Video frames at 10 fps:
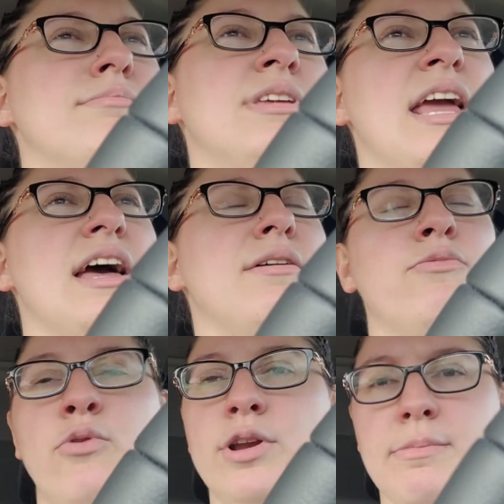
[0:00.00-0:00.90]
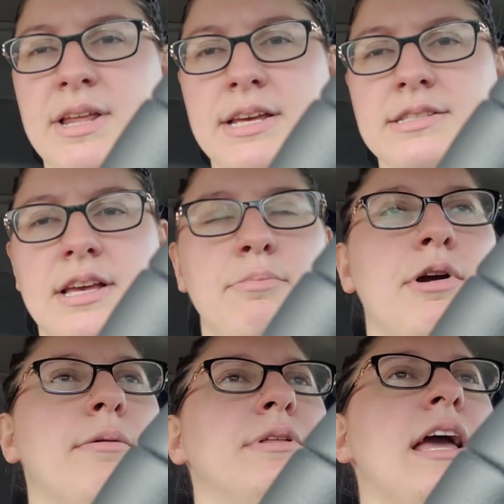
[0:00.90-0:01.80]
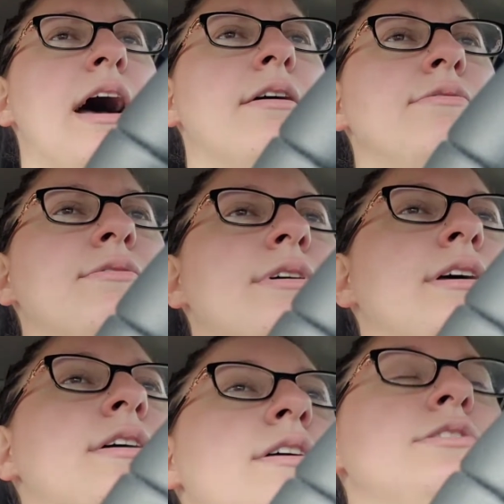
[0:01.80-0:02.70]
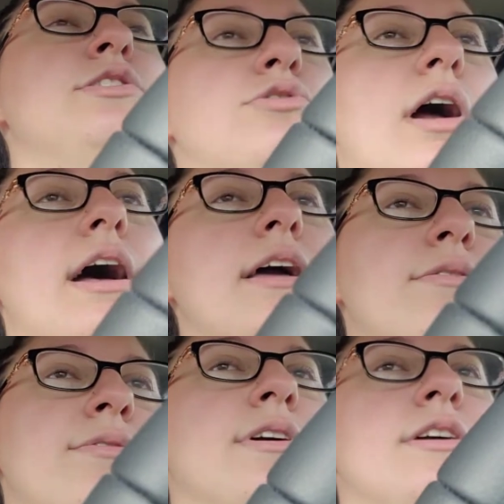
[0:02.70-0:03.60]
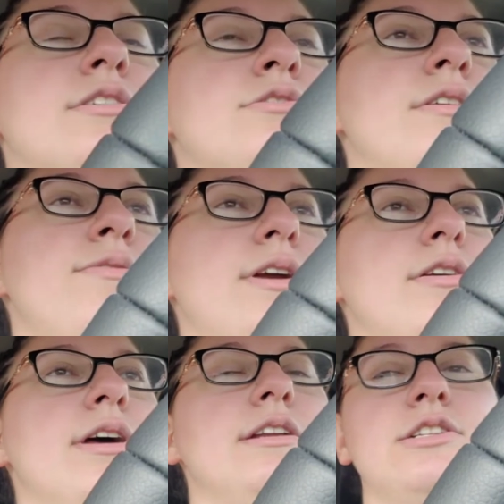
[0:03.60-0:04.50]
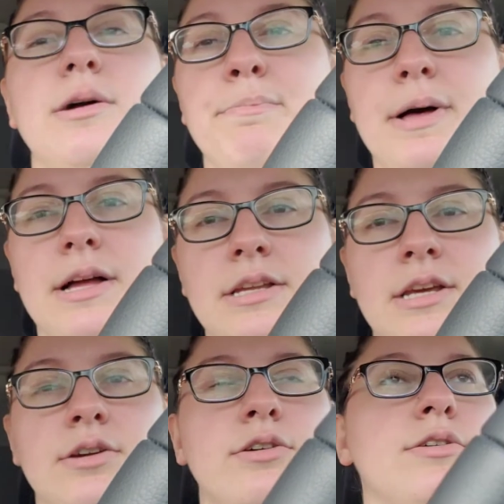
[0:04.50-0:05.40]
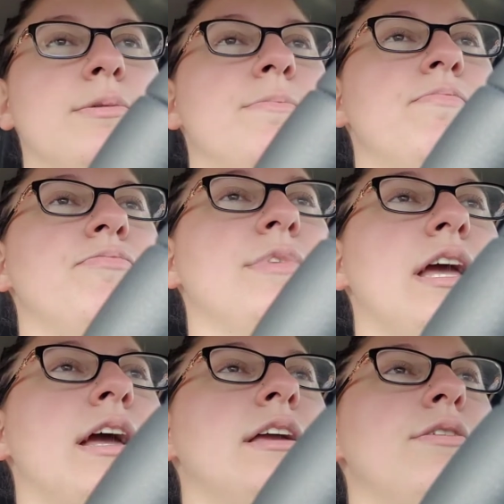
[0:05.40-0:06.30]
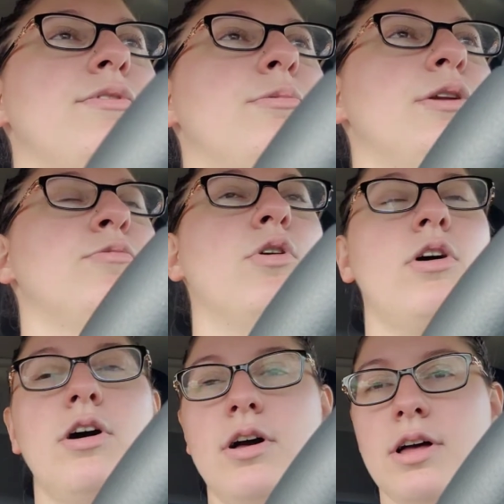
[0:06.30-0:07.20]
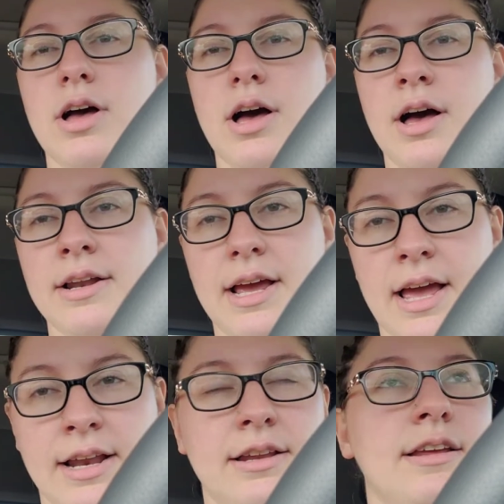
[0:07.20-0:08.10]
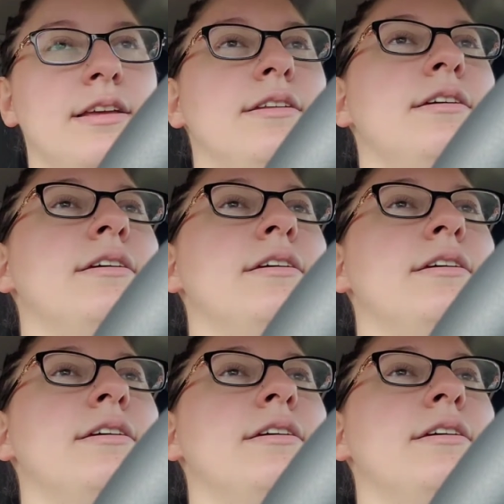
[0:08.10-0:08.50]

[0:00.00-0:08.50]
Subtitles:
Yeah, 40 minutes I probably have to drive. So I figured I'd jump on here and give you a raw, unedited